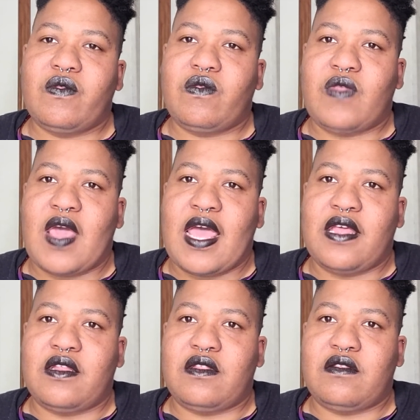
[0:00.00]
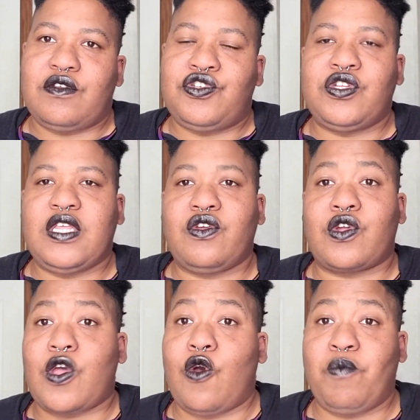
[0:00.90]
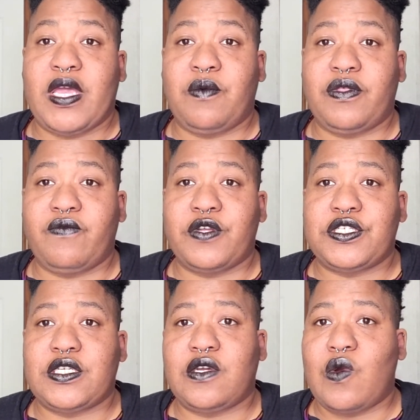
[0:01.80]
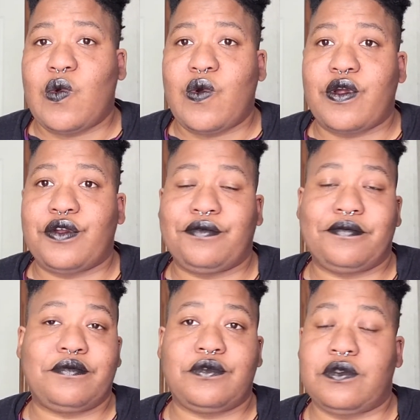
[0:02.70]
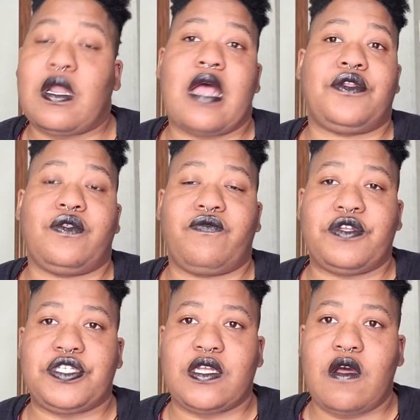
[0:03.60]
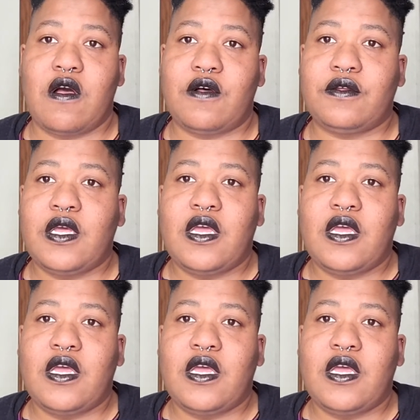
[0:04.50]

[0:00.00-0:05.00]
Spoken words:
that you should either go big with the fringing or not do the fringing at all.